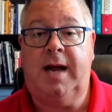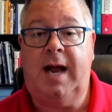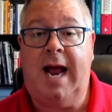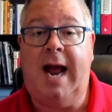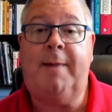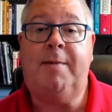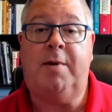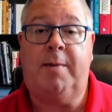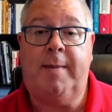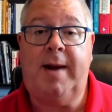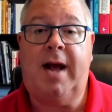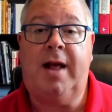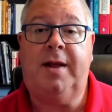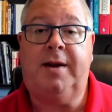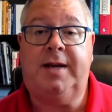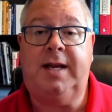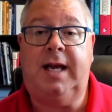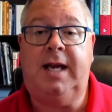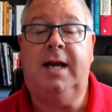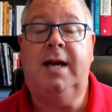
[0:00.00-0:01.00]

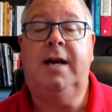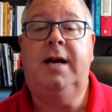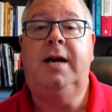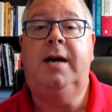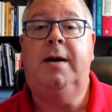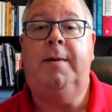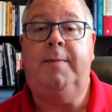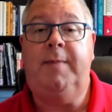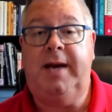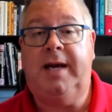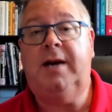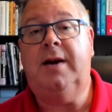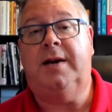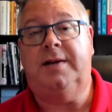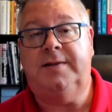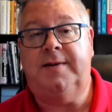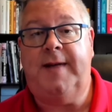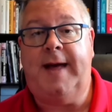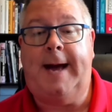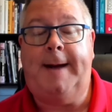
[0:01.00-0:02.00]
abnormality
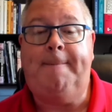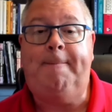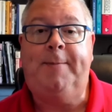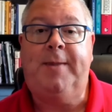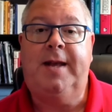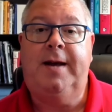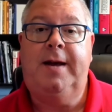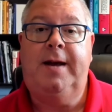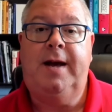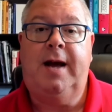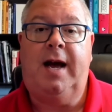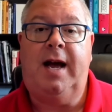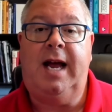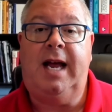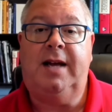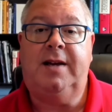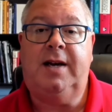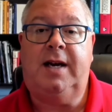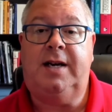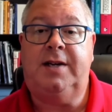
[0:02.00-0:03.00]
because of
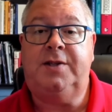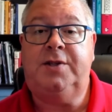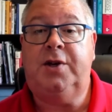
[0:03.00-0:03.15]
that.